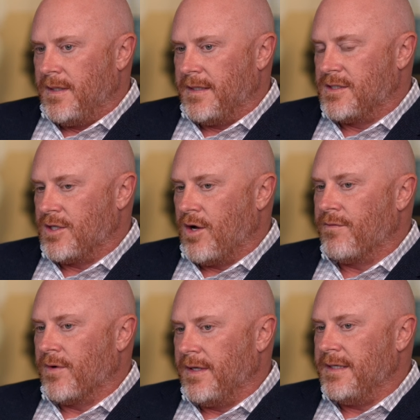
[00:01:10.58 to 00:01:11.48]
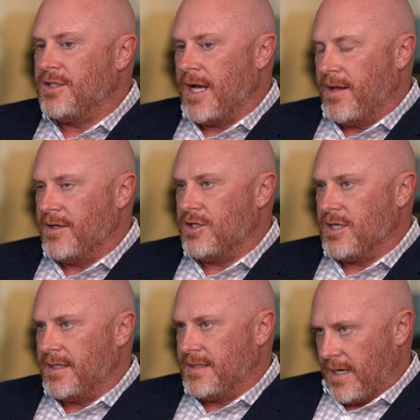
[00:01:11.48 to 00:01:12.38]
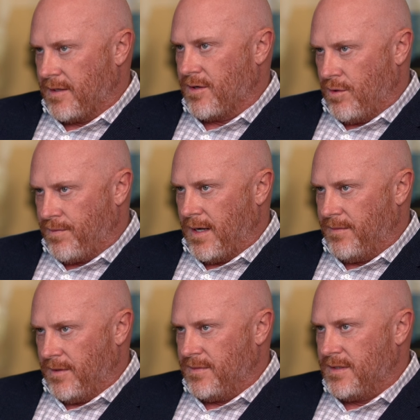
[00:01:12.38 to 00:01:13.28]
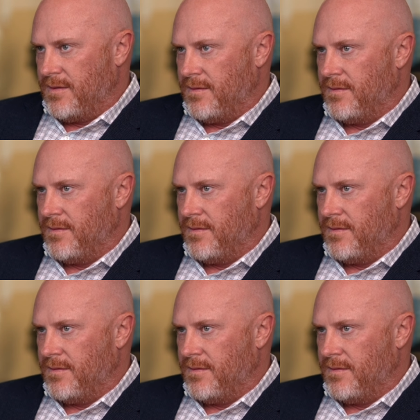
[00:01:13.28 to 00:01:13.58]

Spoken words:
and solve really challenging technical problems.